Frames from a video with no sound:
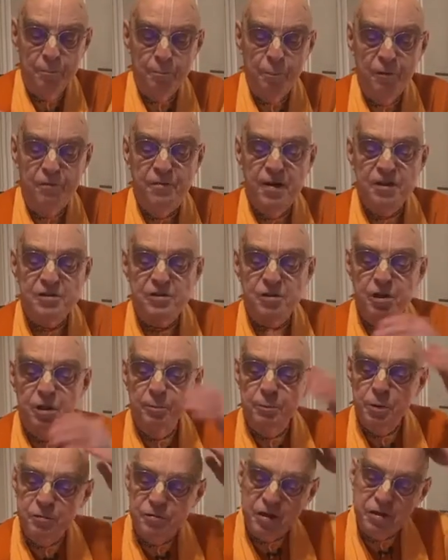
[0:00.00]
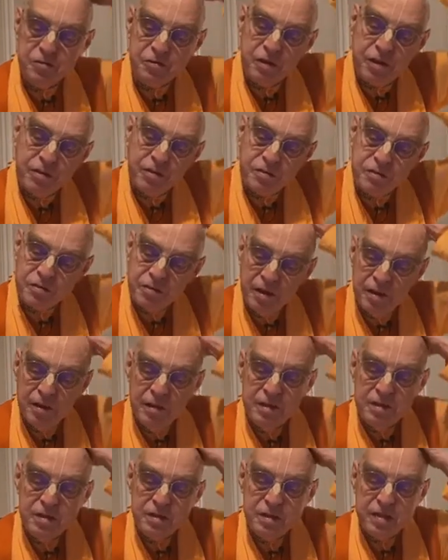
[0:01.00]
Professional musicians
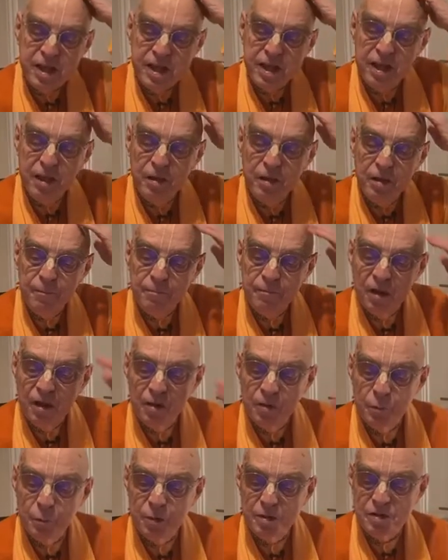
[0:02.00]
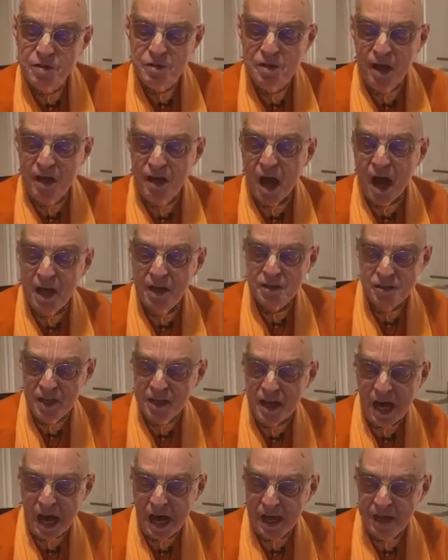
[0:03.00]
sing with
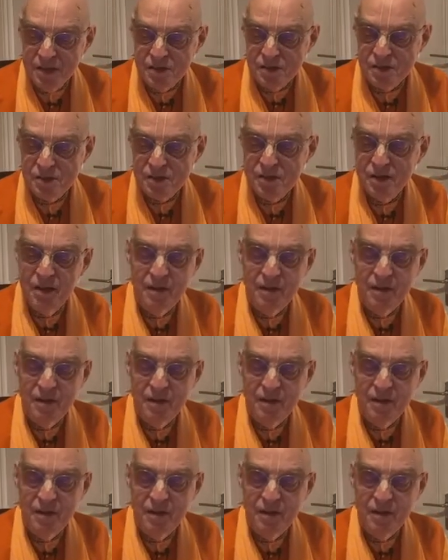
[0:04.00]
shanais,